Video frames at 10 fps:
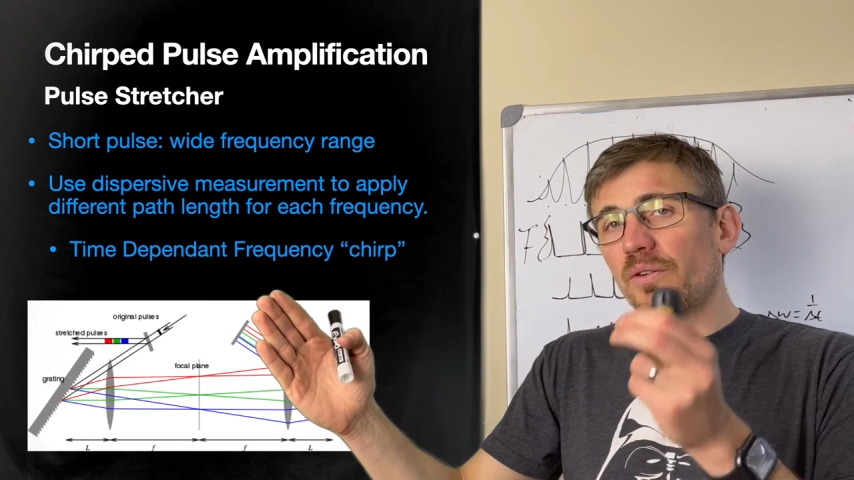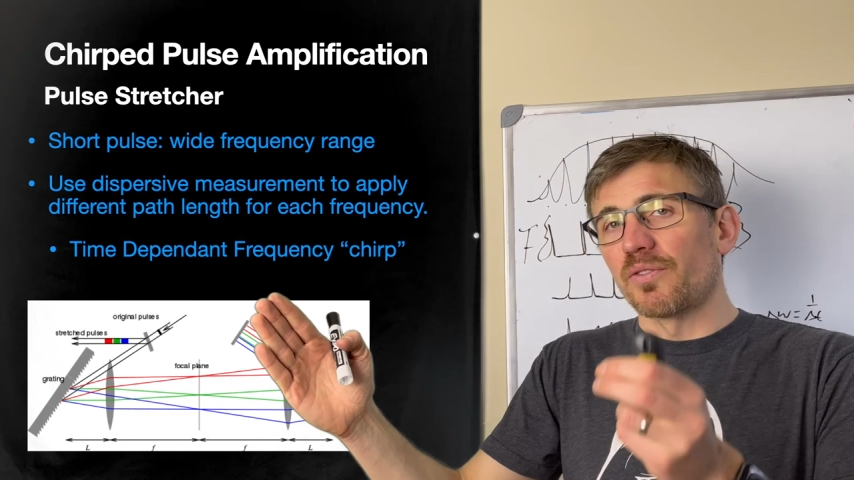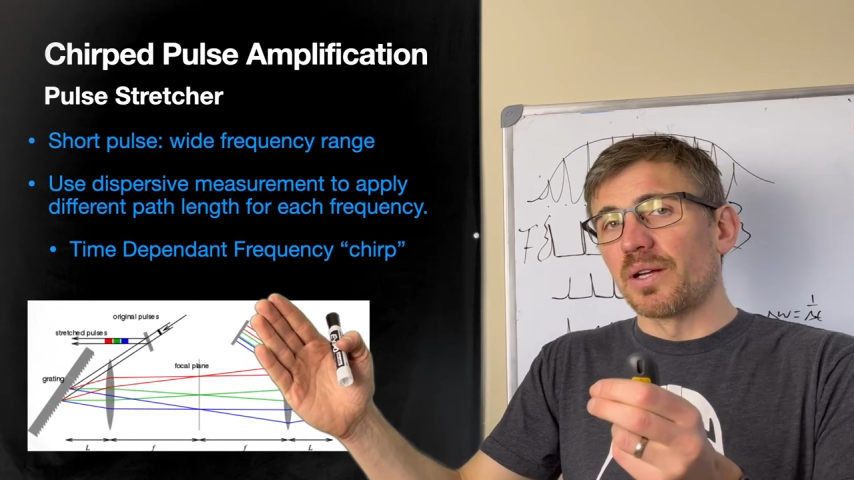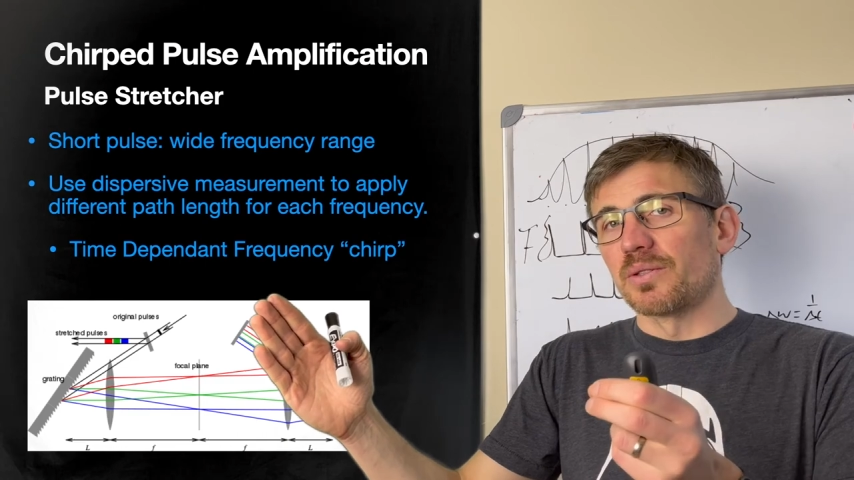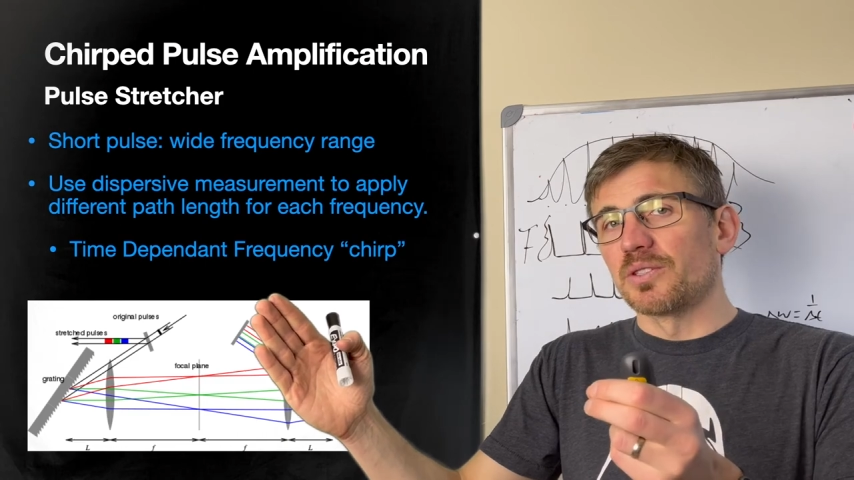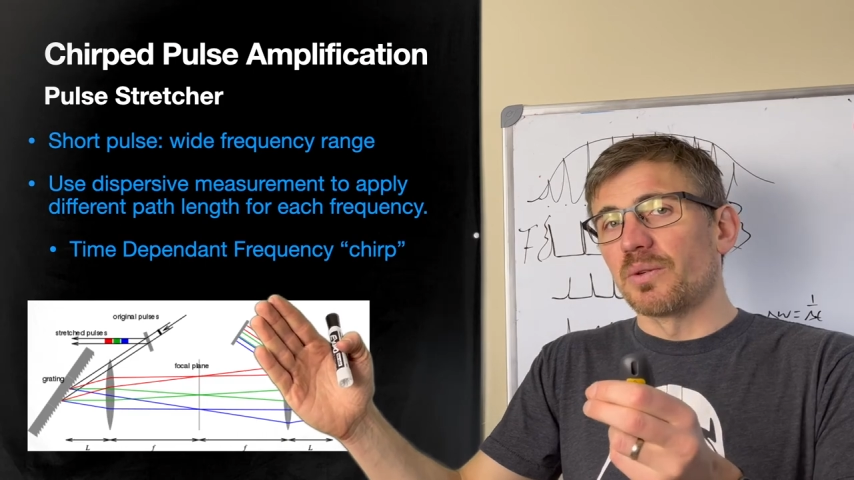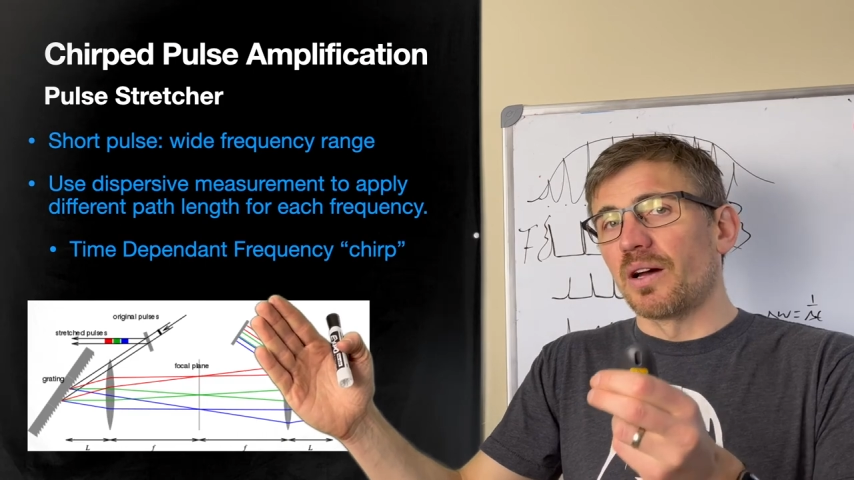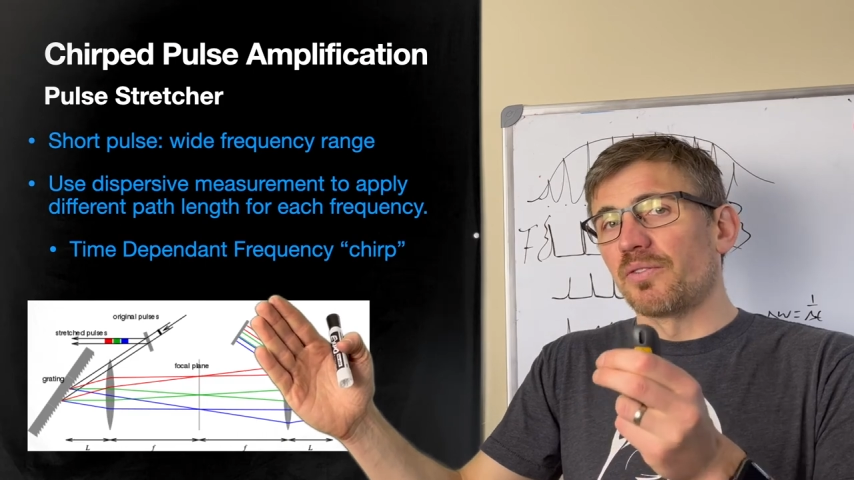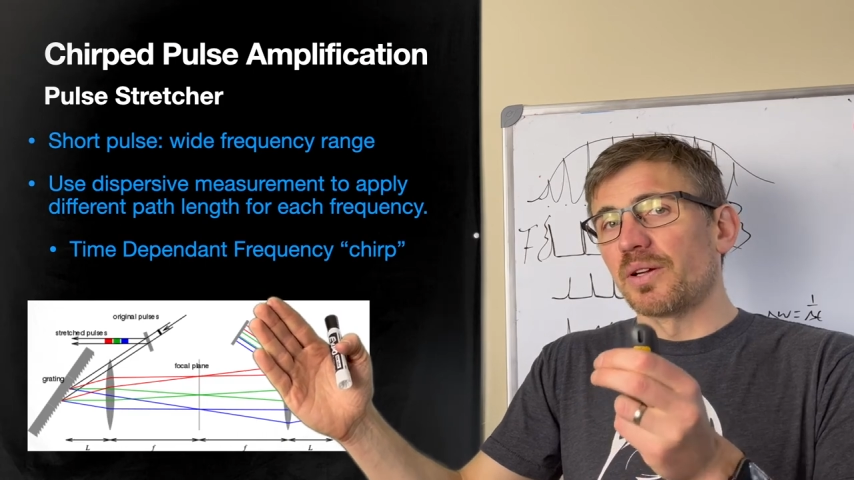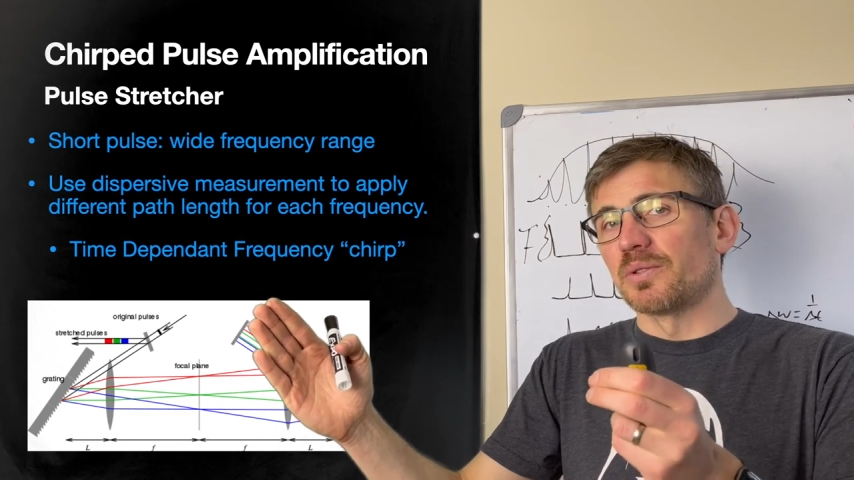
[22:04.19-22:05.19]
fre
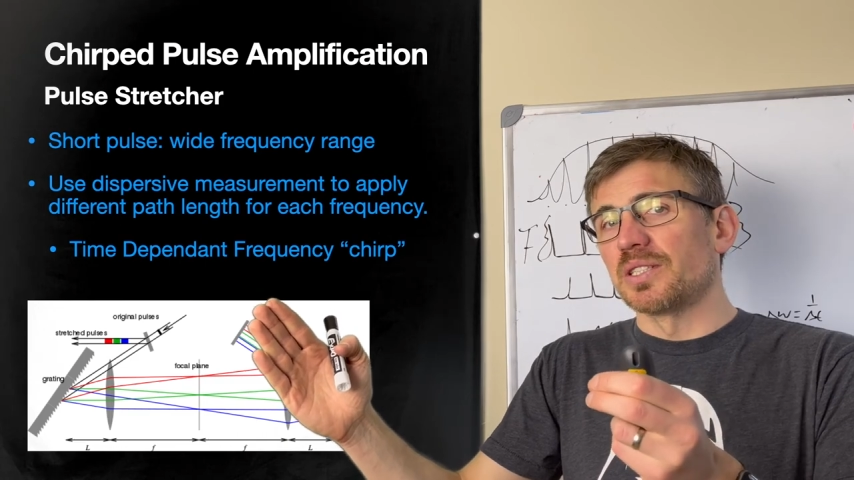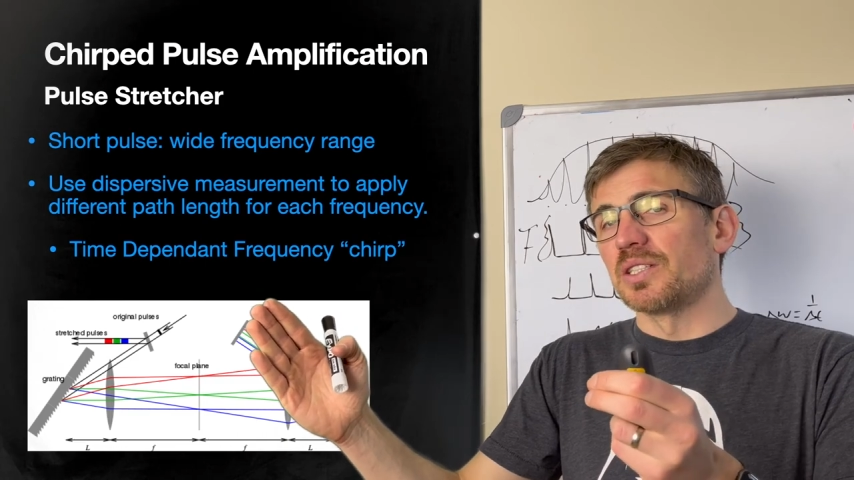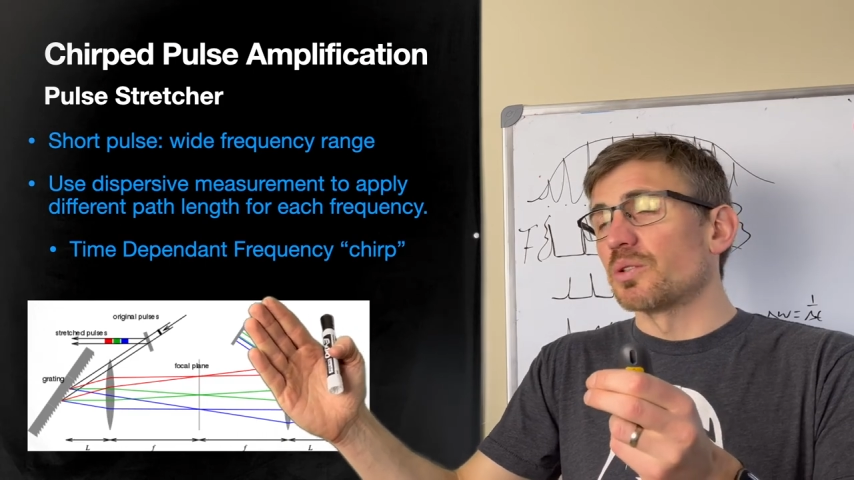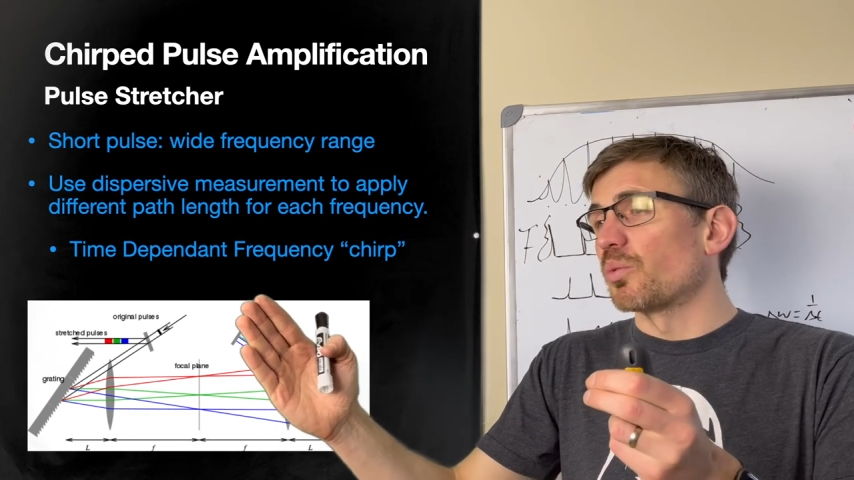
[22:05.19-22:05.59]
uh, frequencies